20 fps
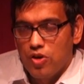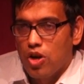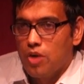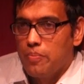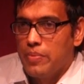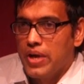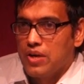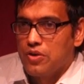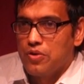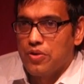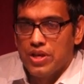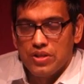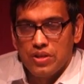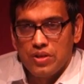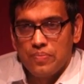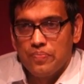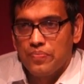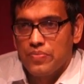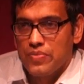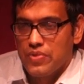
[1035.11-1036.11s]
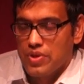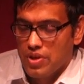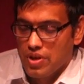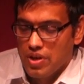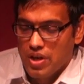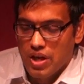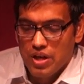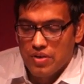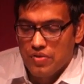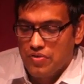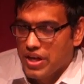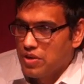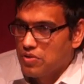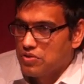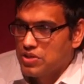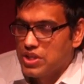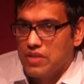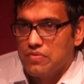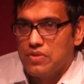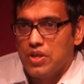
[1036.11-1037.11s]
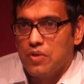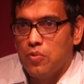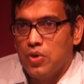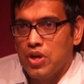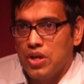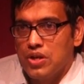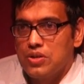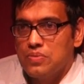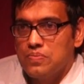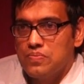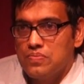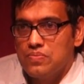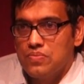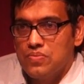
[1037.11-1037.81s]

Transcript: it all back together and trying to see if they worked.